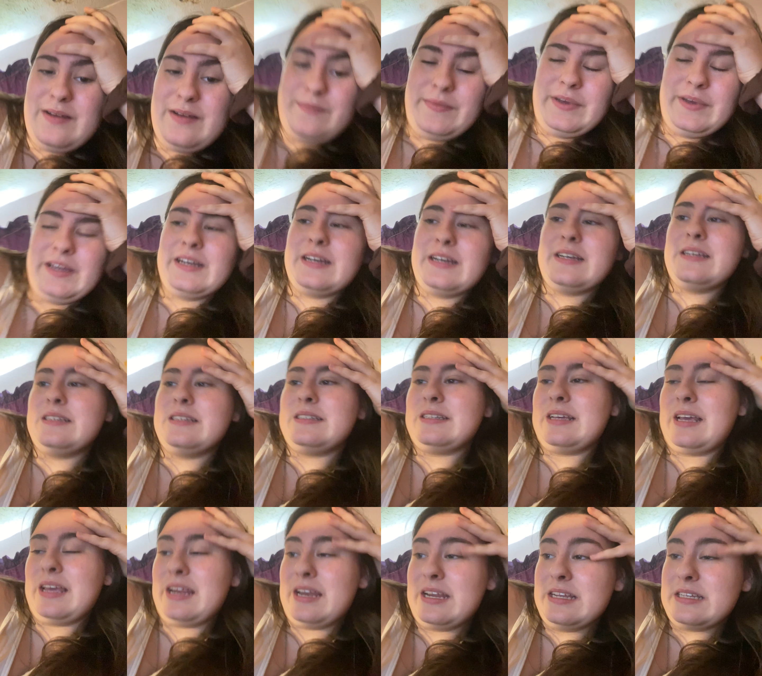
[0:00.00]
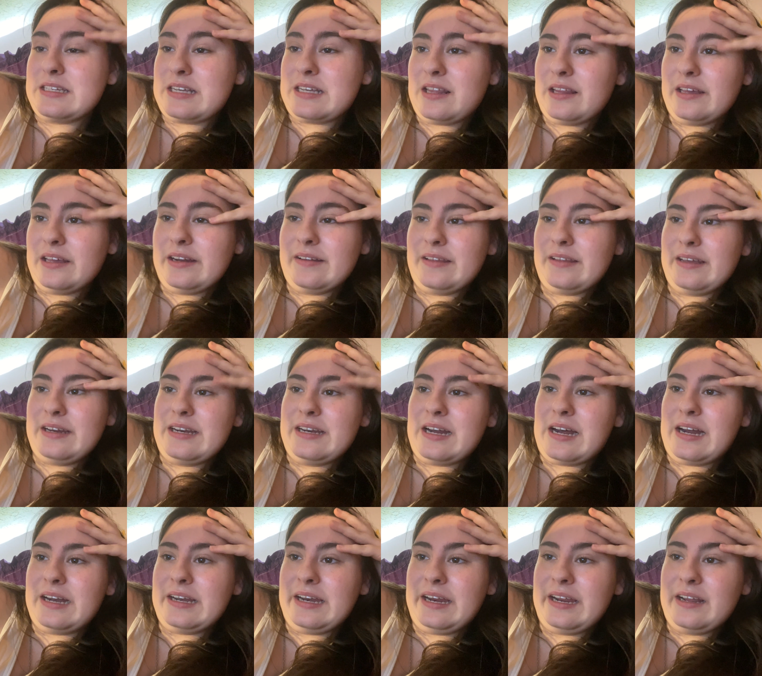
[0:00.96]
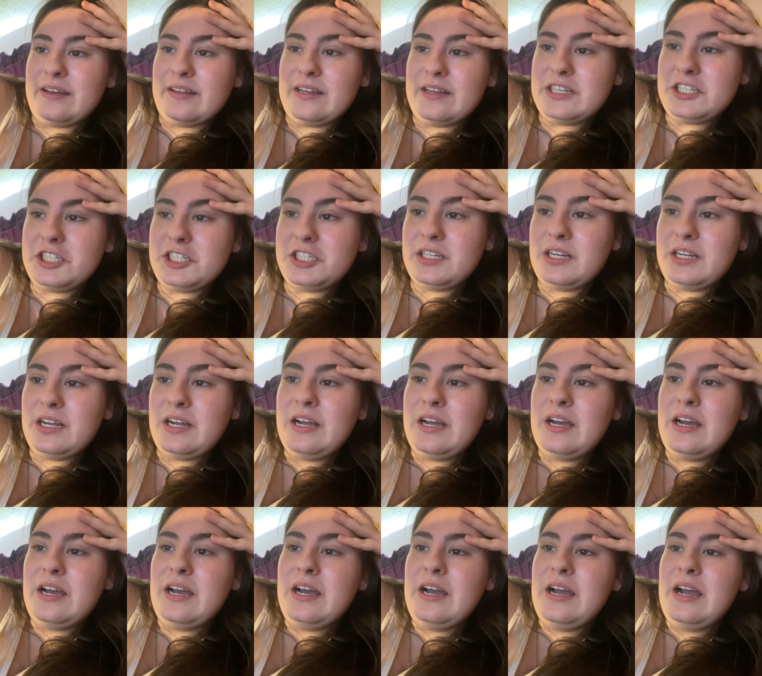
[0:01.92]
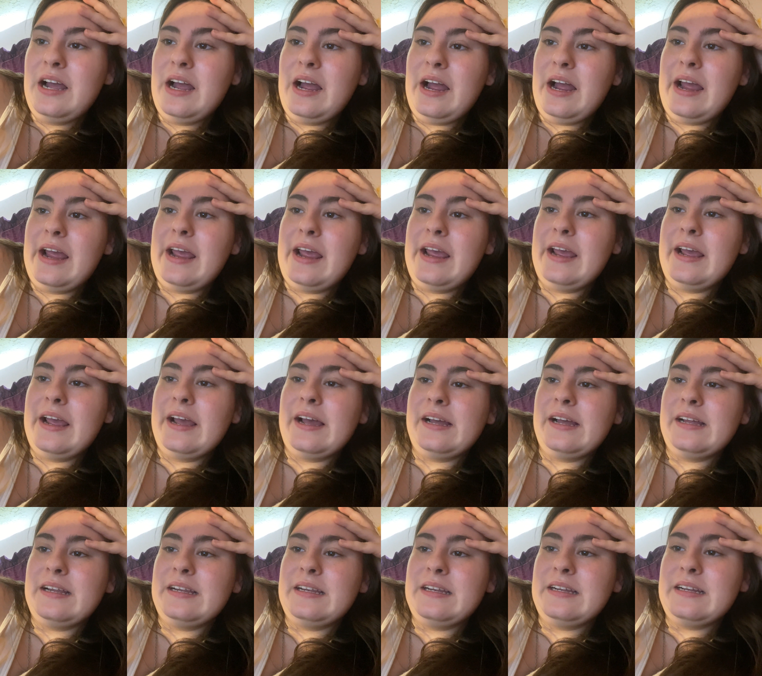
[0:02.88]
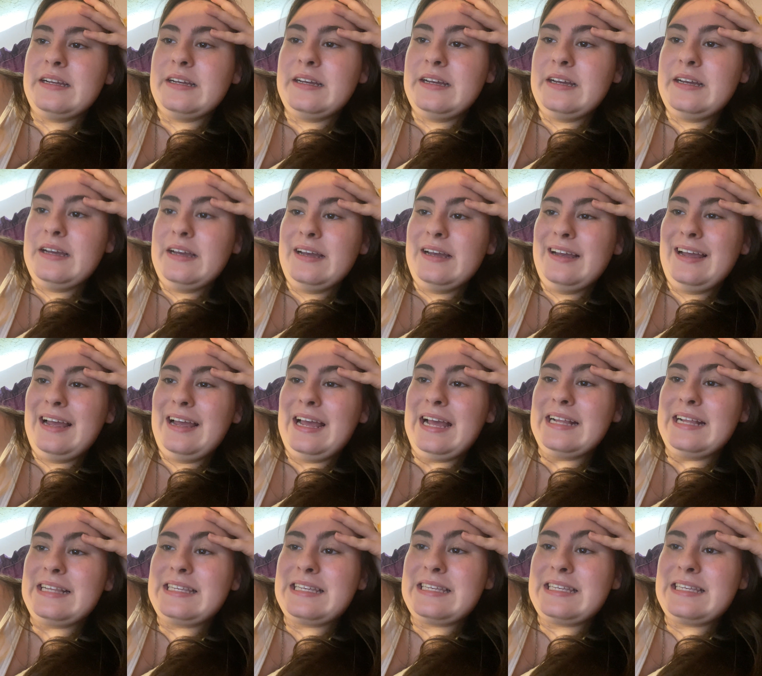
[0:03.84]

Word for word: because it is clearly not in English. And it